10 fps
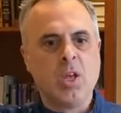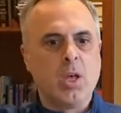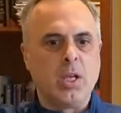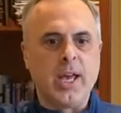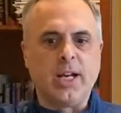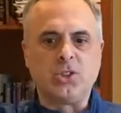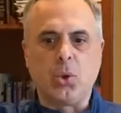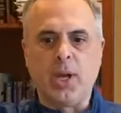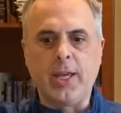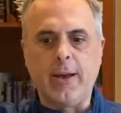Yeah, so
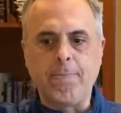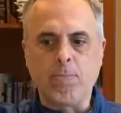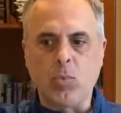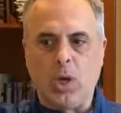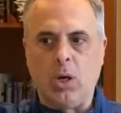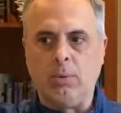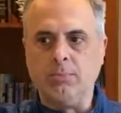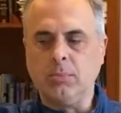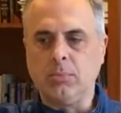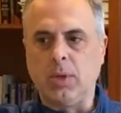I
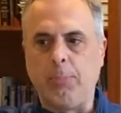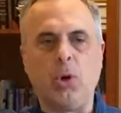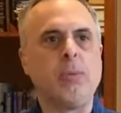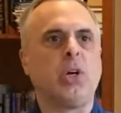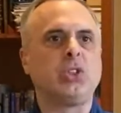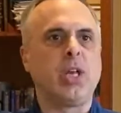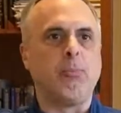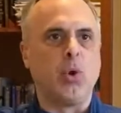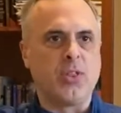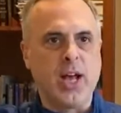pretty much kept
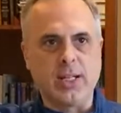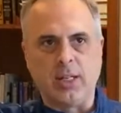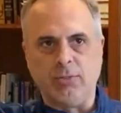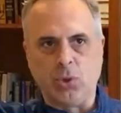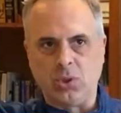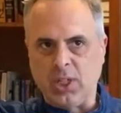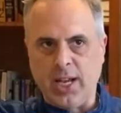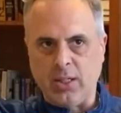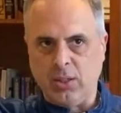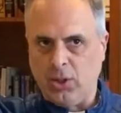with that, and of course I
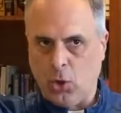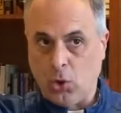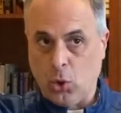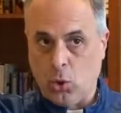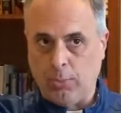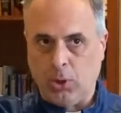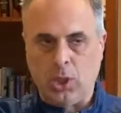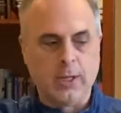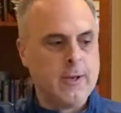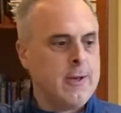had the chord
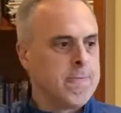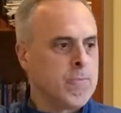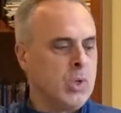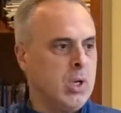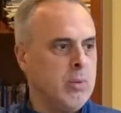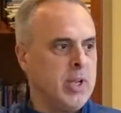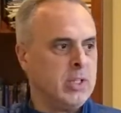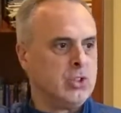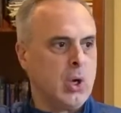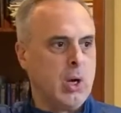book,
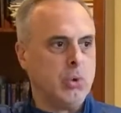and so